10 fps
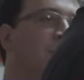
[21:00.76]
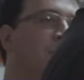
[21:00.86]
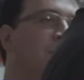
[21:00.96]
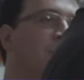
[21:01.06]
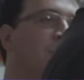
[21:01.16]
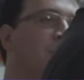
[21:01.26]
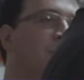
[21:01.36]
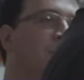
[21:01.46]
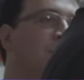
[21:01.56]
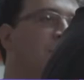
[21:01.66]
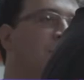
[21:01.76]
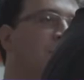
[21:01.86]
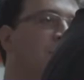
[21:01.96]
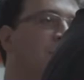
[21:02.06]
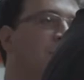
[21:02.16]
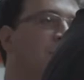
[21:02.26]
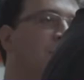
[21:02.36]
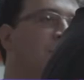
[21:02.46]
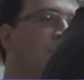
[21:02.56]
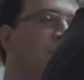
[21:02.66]

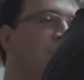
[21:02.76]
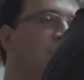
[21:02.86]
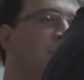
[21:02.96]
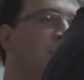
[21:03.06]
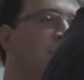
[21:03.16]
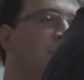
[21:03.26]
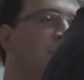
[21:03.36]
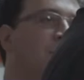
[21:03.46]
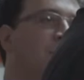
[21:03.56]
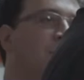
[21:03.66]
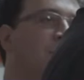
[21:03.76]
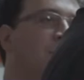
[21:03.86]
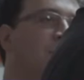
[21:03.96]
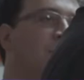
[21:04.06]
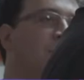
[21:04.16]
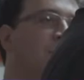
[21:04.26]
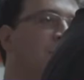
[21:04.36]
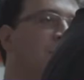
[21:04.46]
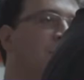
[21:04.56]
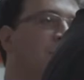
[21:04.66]

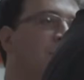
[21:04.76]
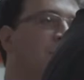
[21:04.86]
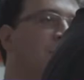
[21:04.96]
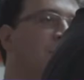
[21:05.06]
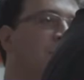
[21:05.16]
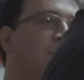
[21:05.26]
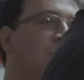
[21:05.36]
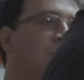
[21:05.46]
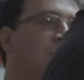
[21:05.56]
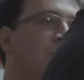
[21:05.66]
(silent)